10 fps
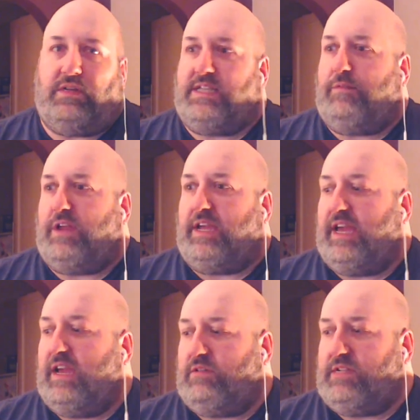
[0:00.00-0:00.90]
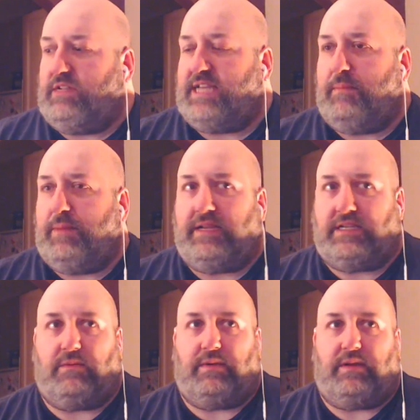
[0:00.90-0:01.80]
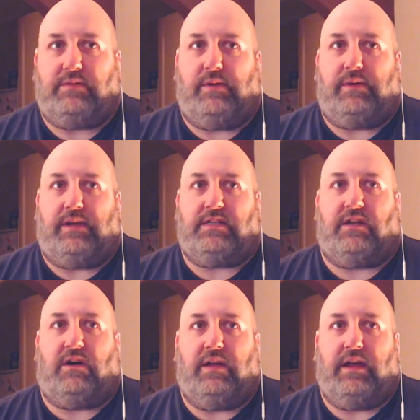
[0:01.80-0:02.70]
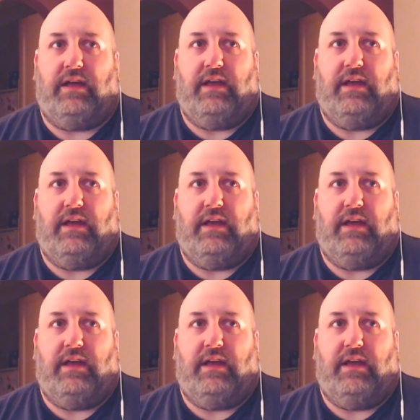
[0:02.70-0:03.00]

set free kick or a set piece that we're going to start it.